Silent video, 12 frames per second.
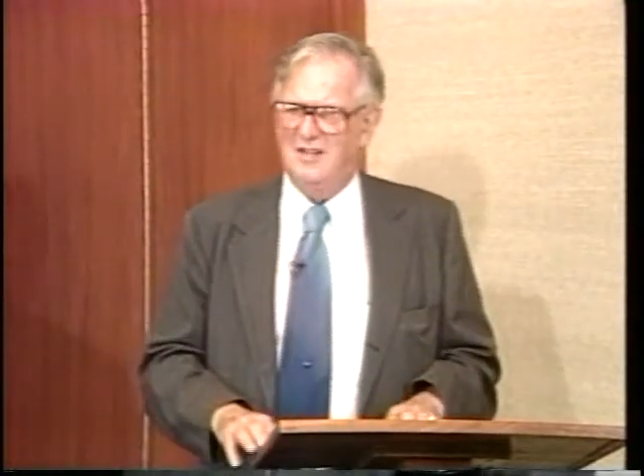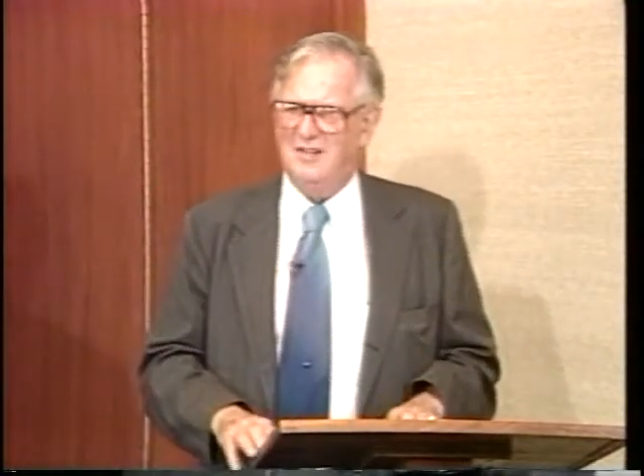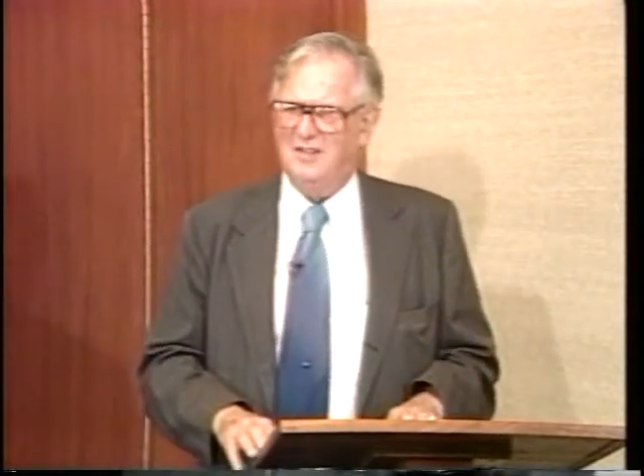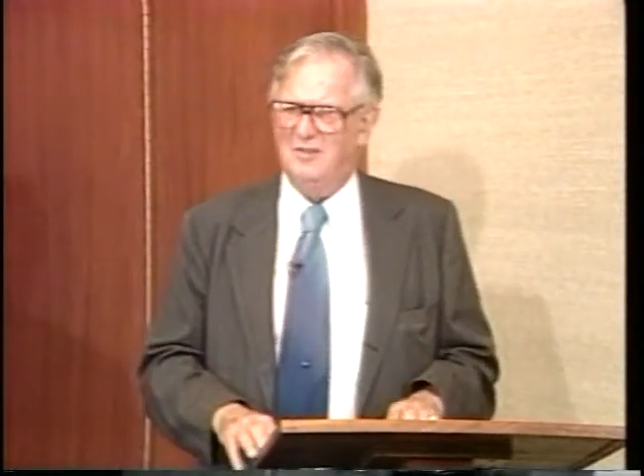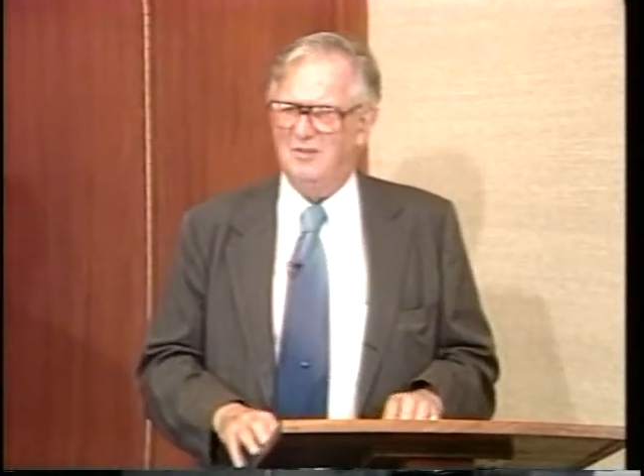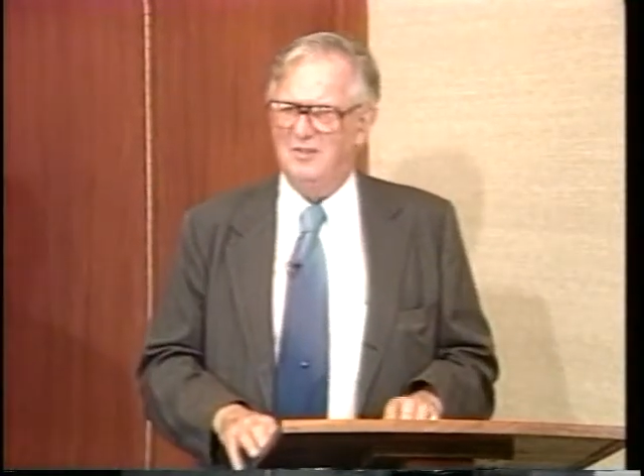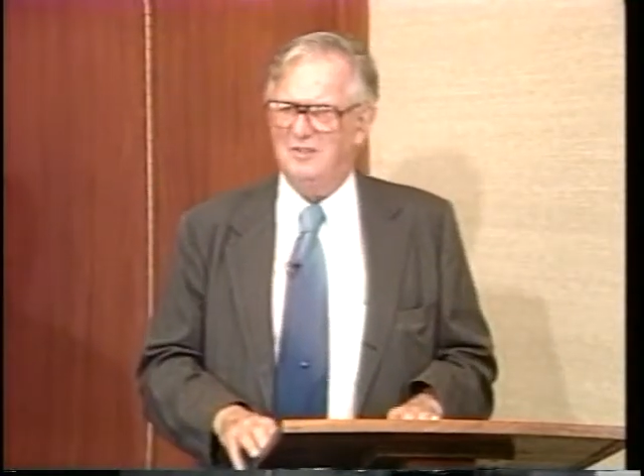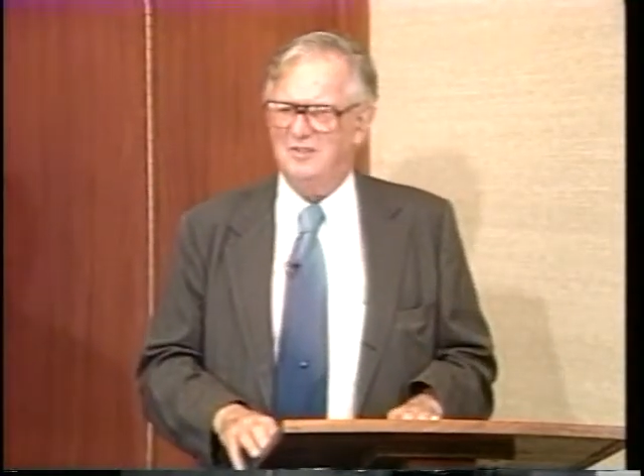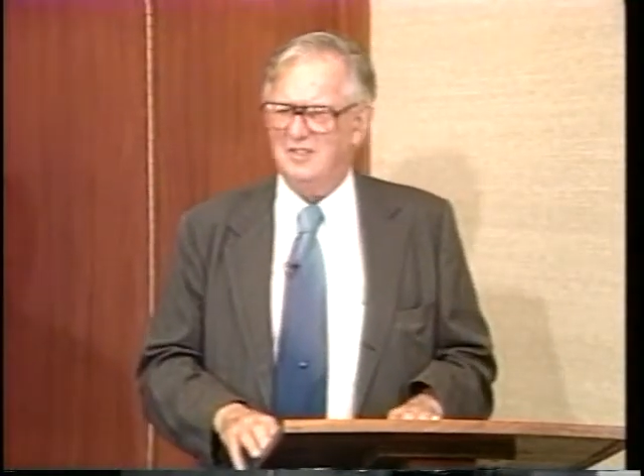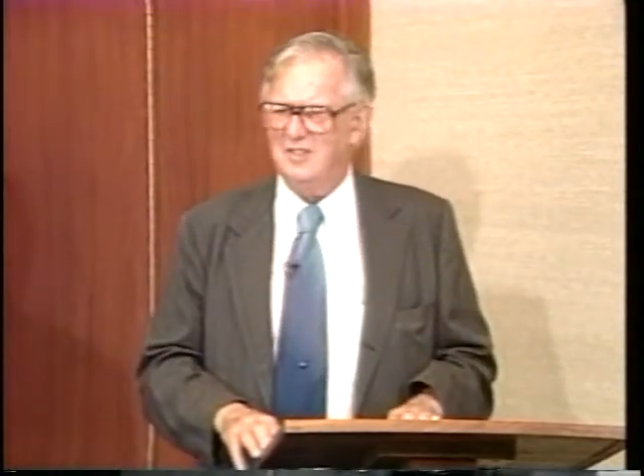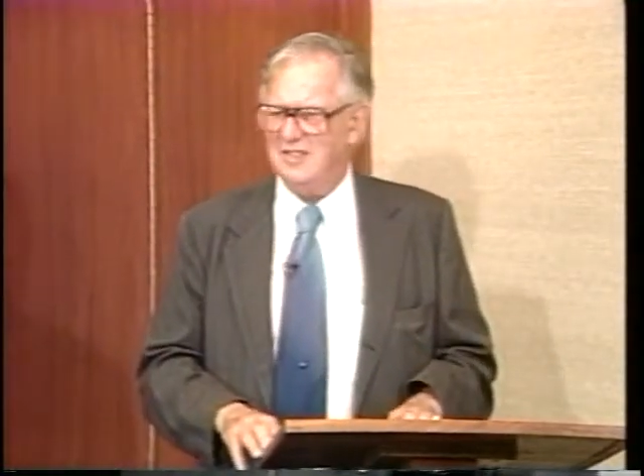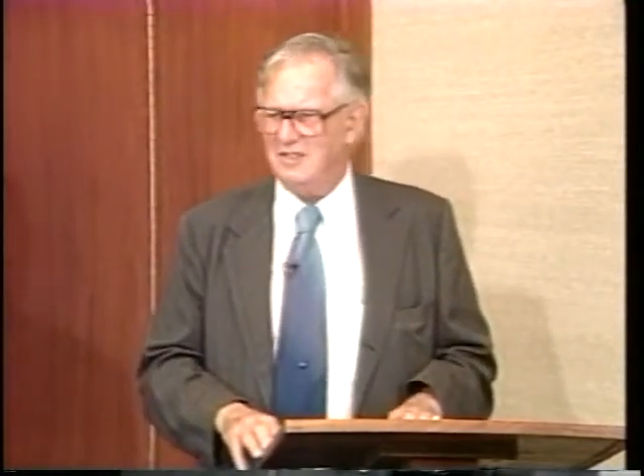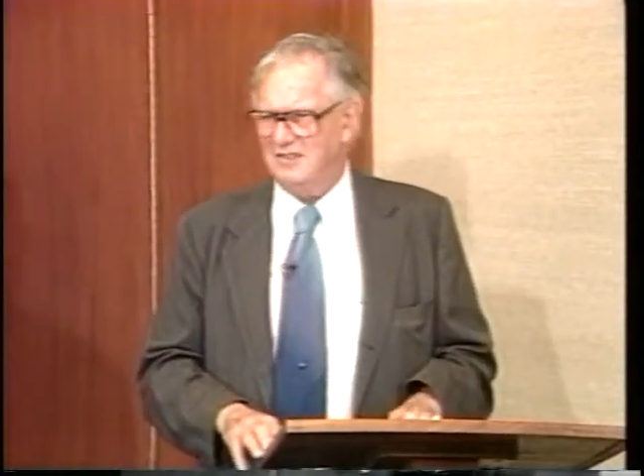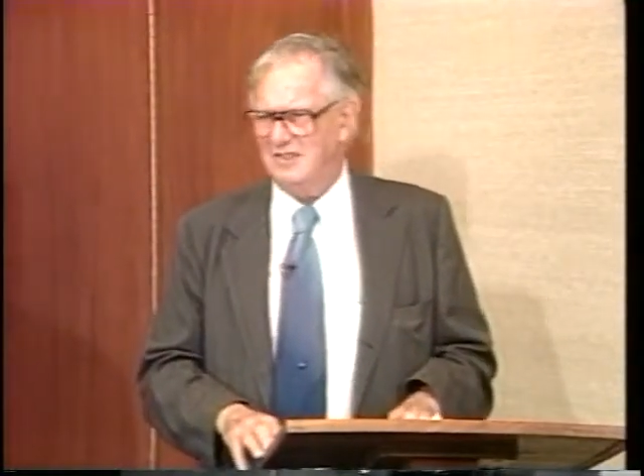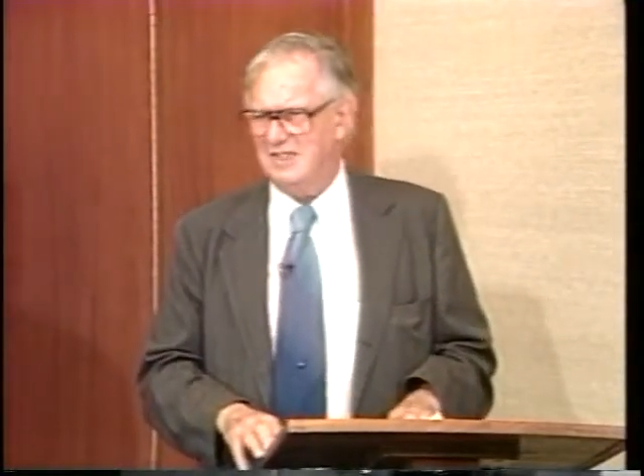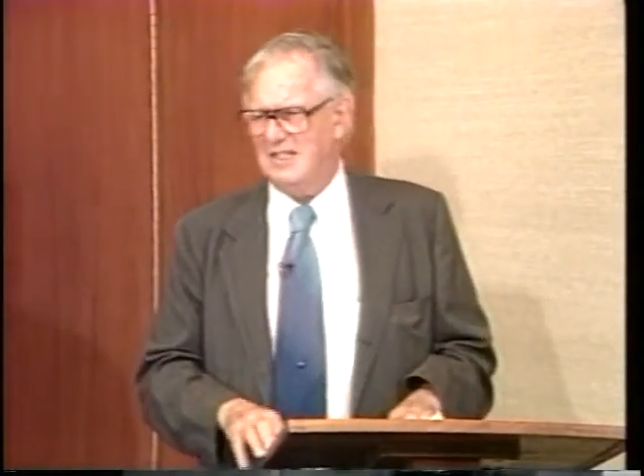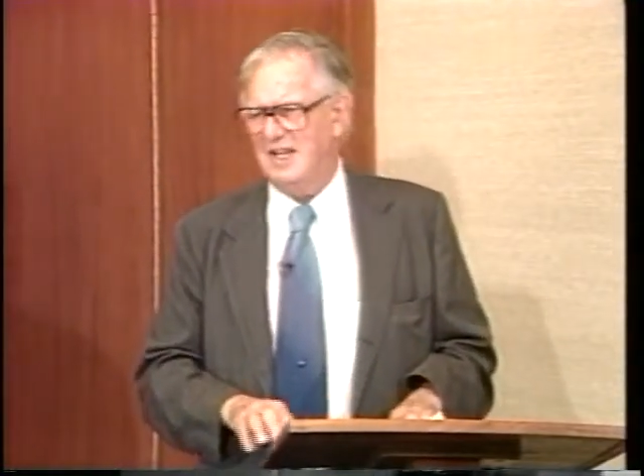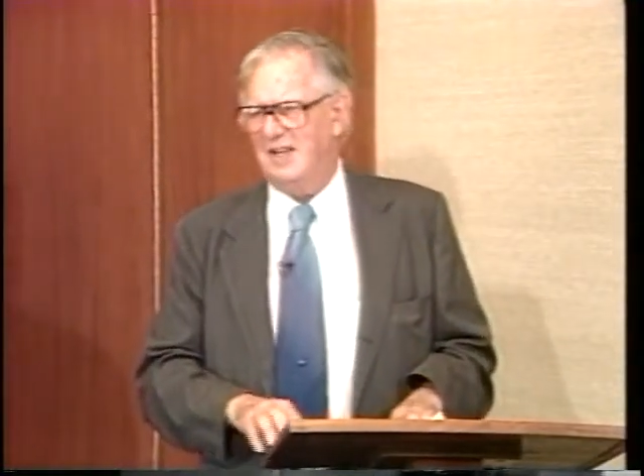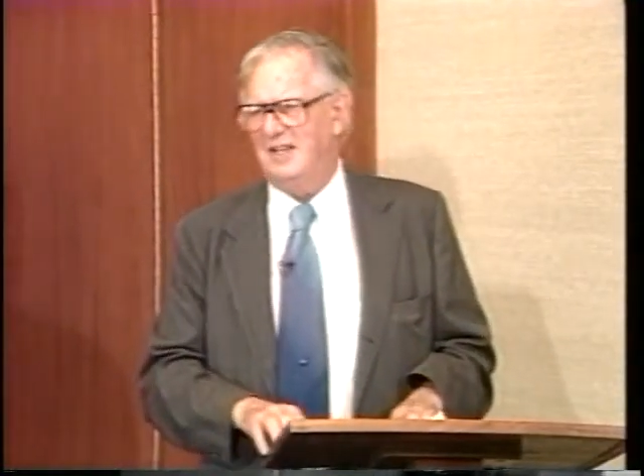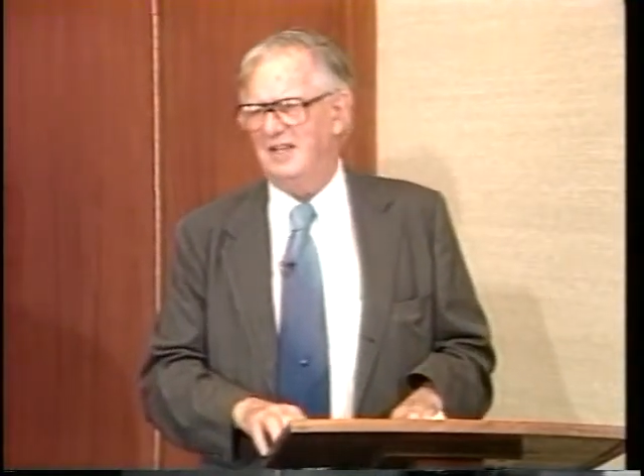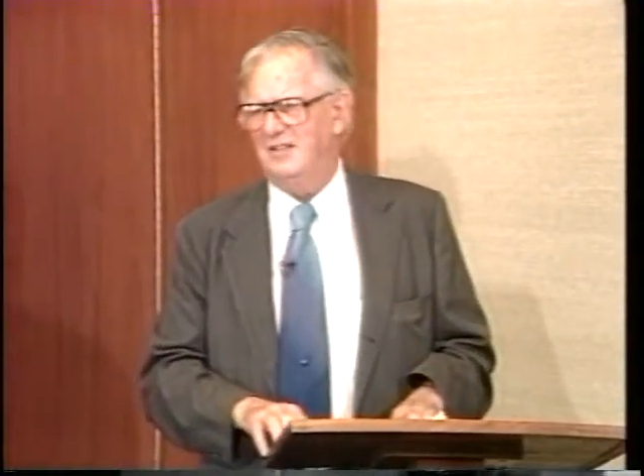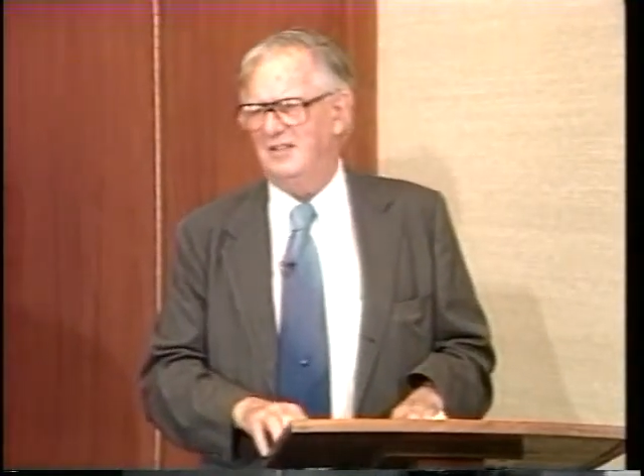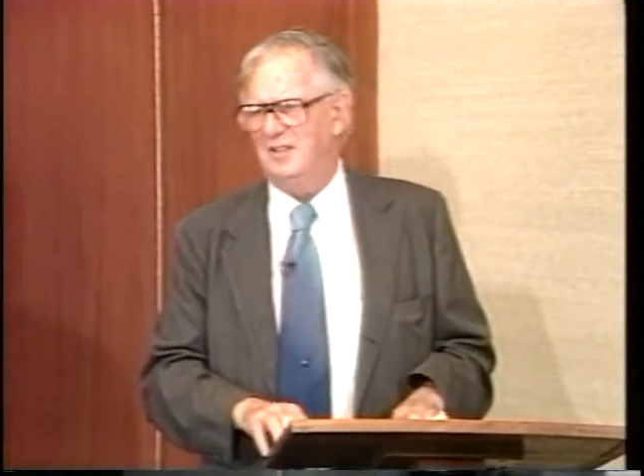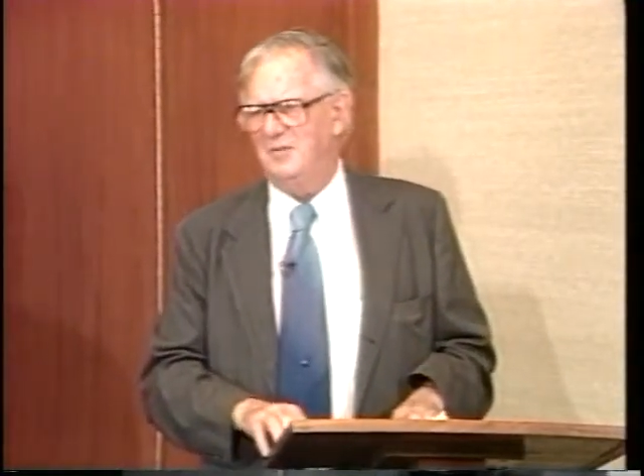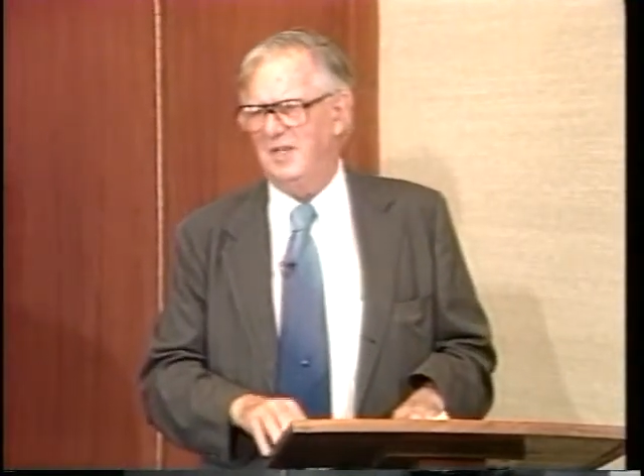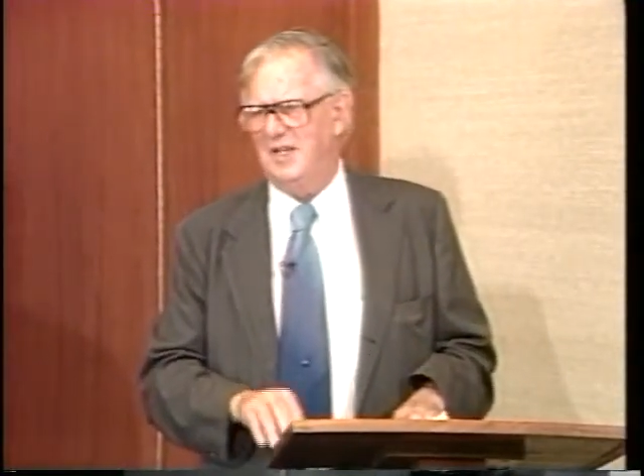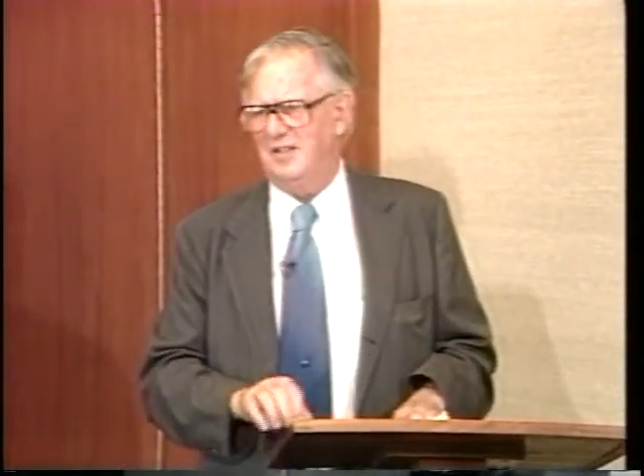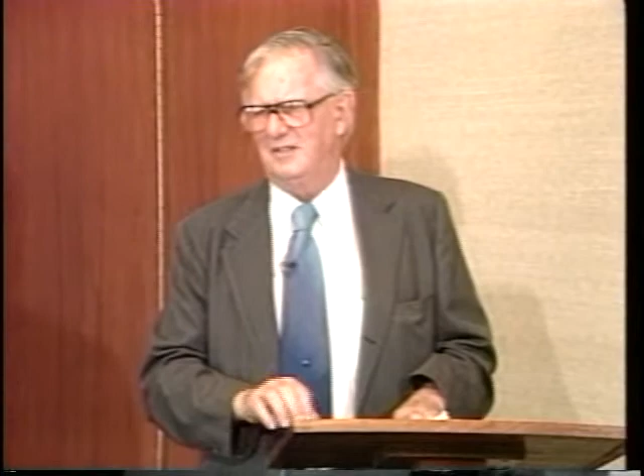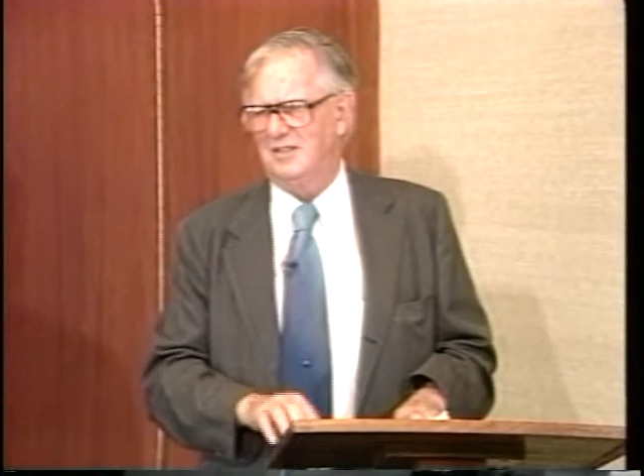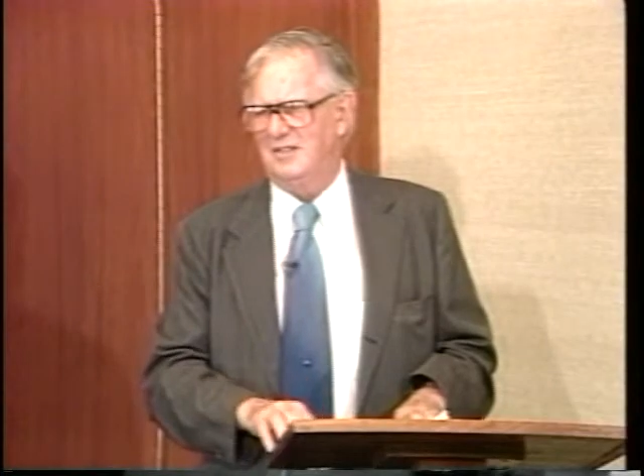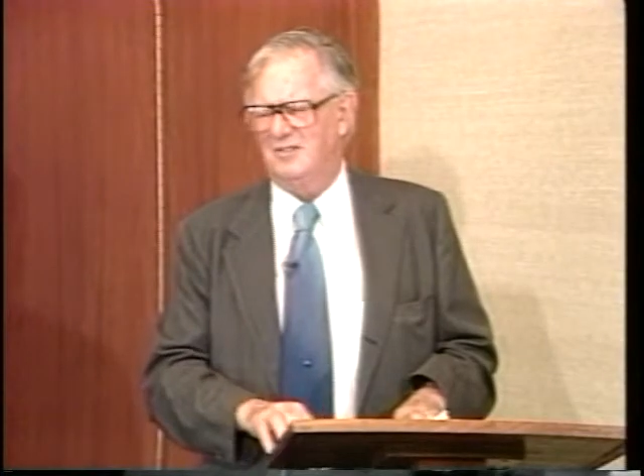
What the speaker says: that the Royal Statistical Society held their meetings.